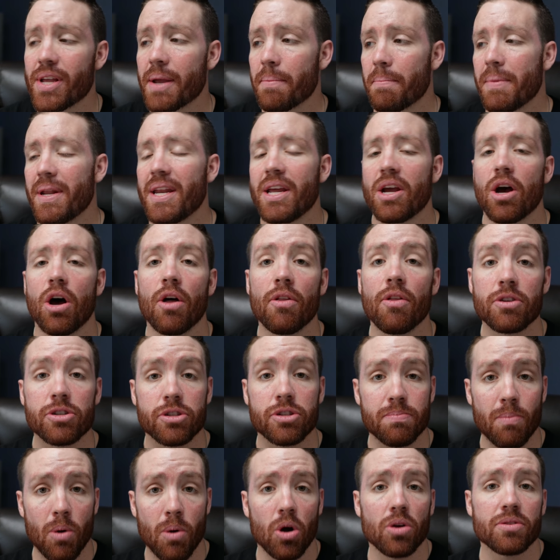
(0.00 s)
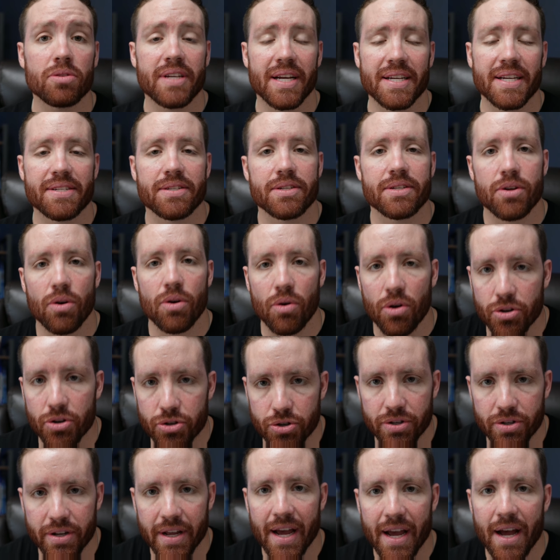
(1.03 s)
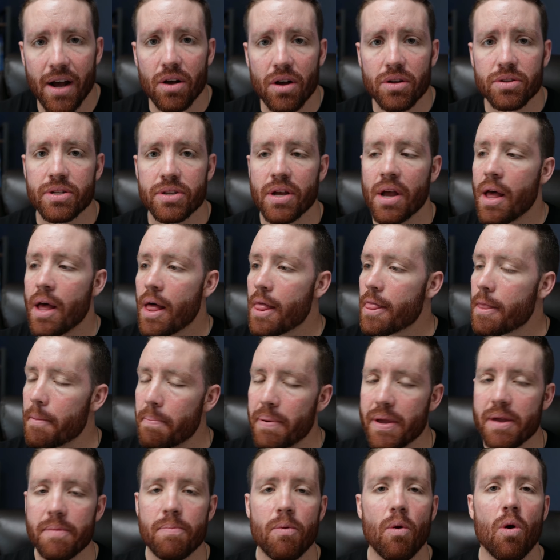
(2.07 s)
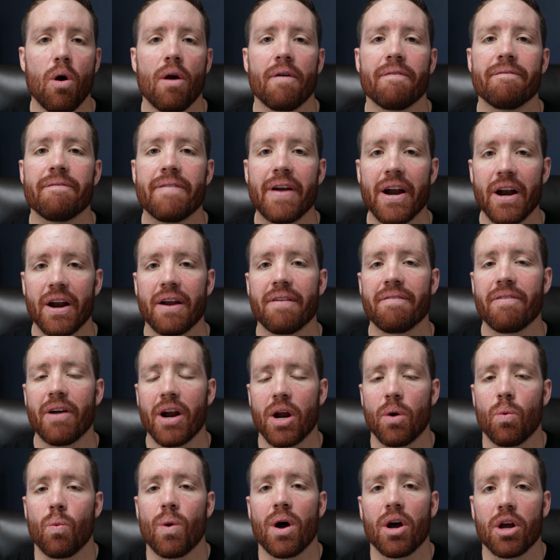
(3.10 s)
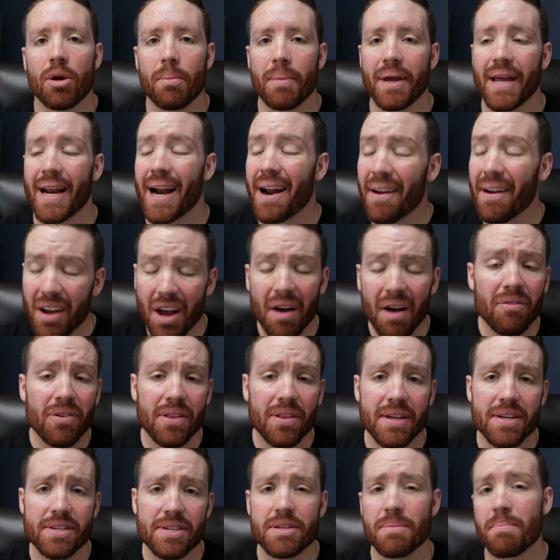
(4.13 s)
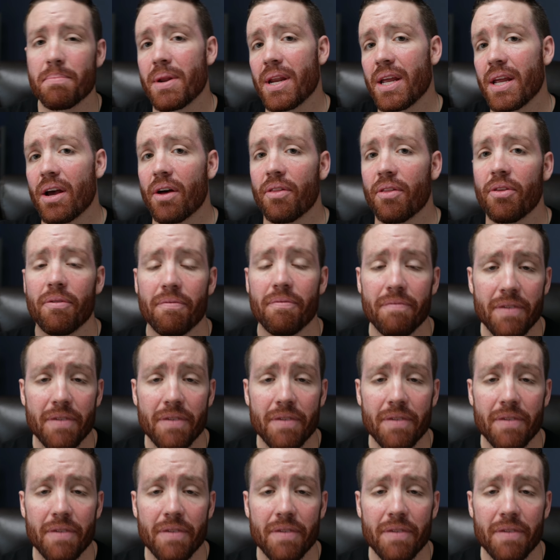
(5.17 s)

like many other small Texas Hill Country towns, the people are very, very welcoming. And I have covered this in many other